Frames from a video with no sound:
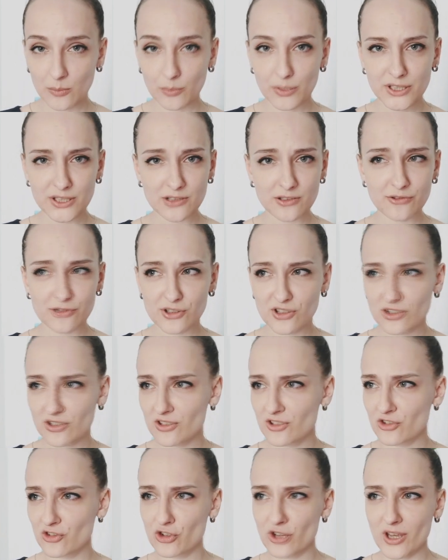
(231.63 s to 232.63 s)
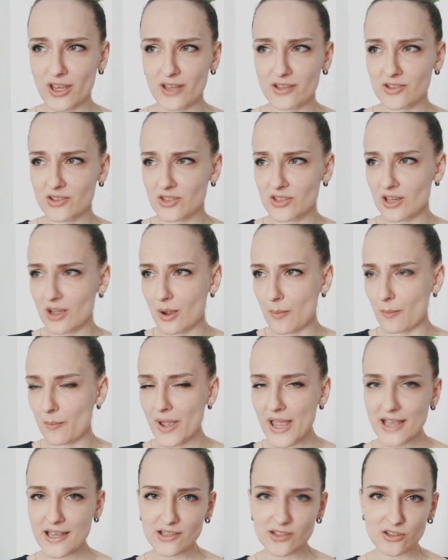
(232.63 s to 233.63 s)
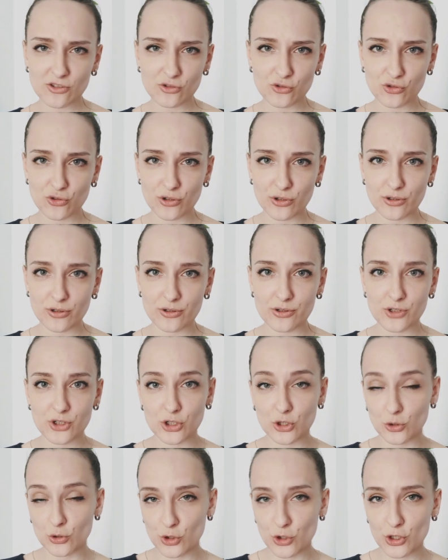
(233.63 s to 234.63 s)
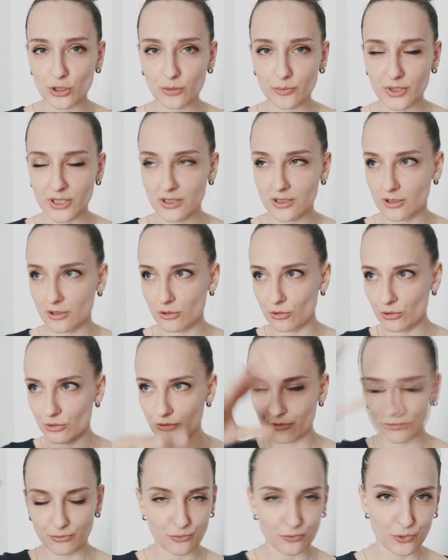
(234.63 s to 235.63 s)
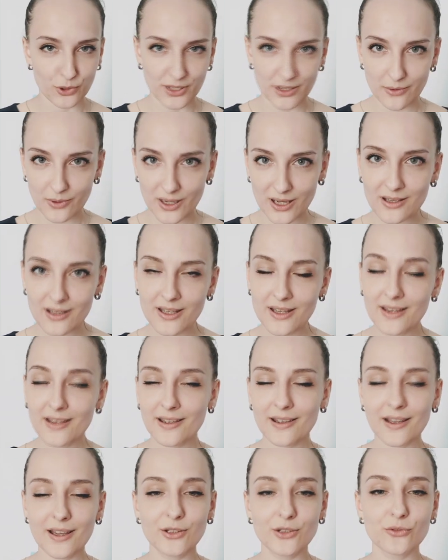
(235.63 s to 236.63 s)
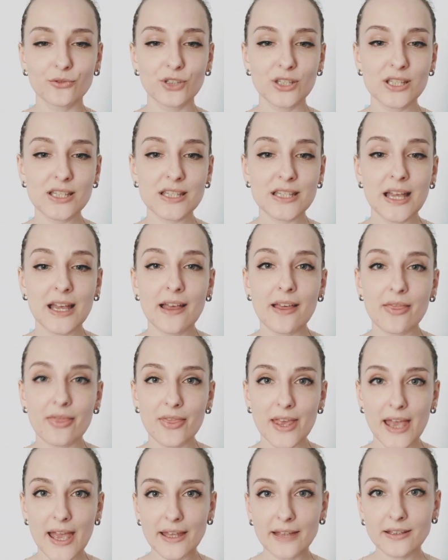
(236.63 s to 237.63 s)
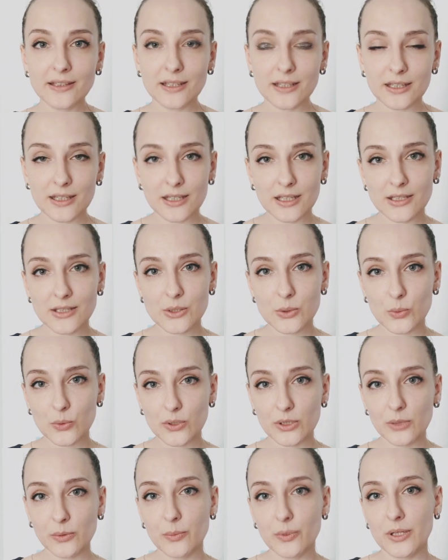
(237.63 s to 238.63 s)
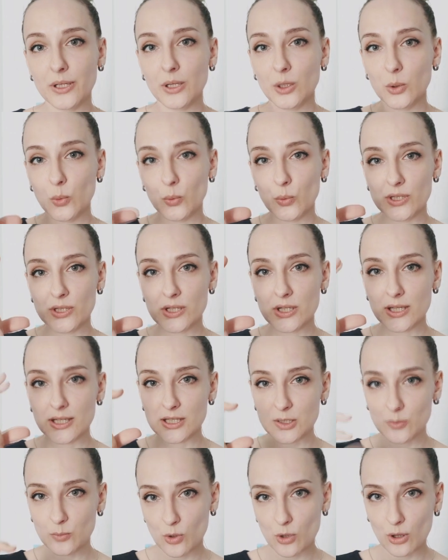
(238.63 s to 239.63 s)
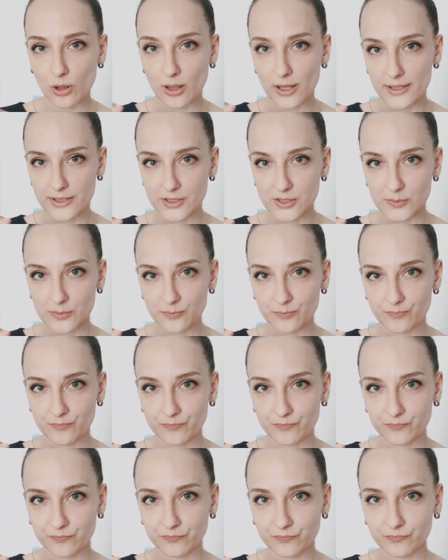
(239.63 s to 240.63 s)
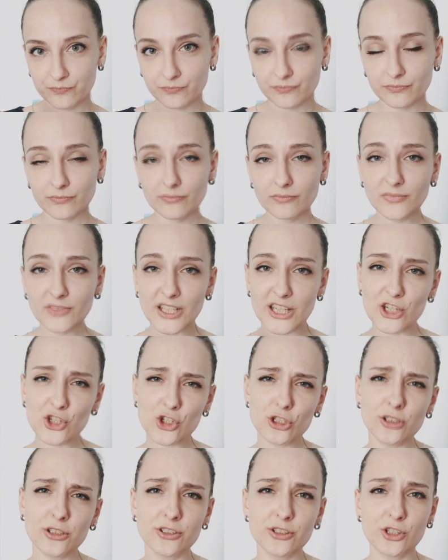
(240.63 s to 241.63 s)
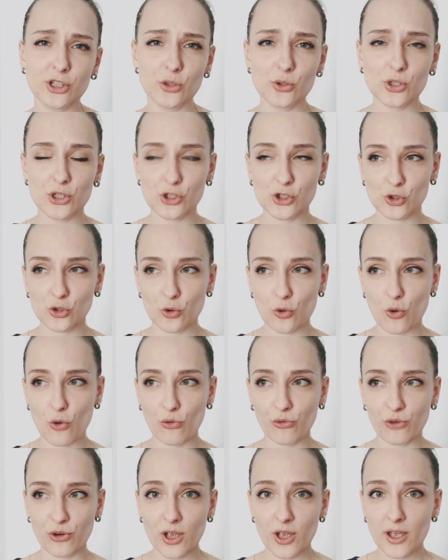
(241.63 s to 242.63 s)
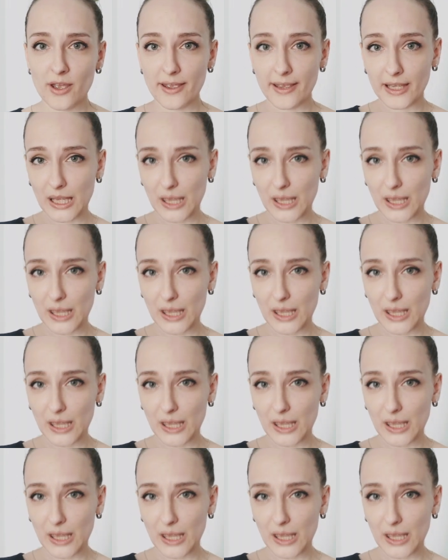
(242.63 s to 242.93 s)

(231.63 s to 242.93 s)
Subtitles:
But if it is just some messenger, social media or whatever kind of this, then it will be with a small letter. Actually, the usage of a